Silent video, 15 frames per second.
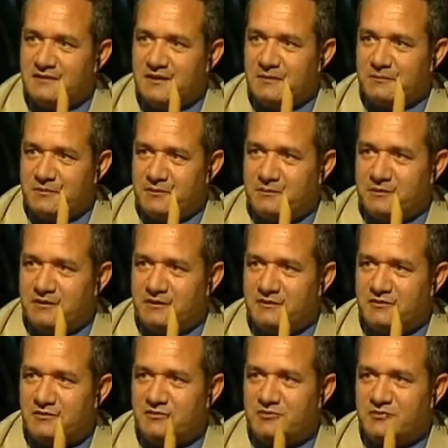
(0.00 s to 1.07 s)
and prepare
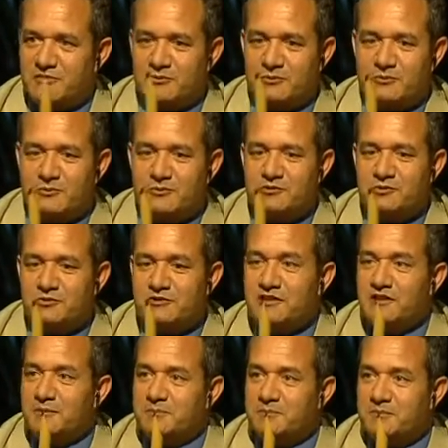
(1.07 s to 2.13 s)
it, so we should
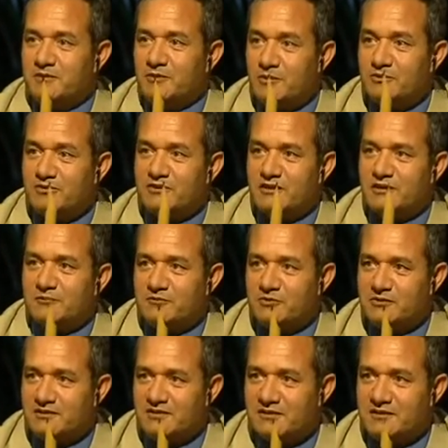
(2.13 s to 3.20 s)
keep a long time
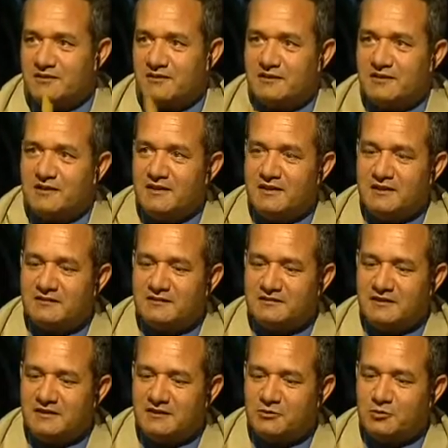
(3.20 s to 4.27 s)
for the sun
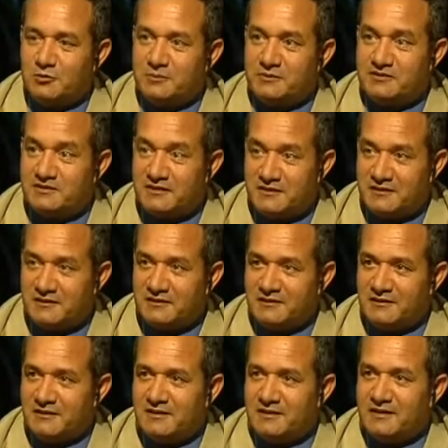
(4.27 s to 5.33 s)
until it will be dry
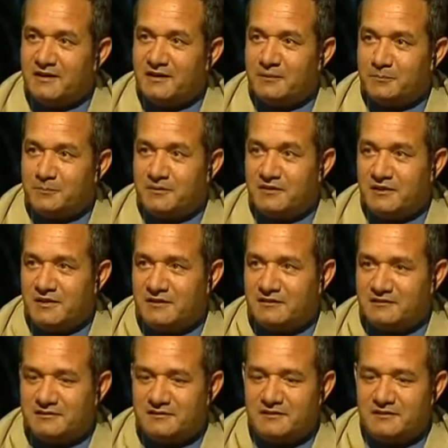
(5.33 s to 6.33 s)
and be hard.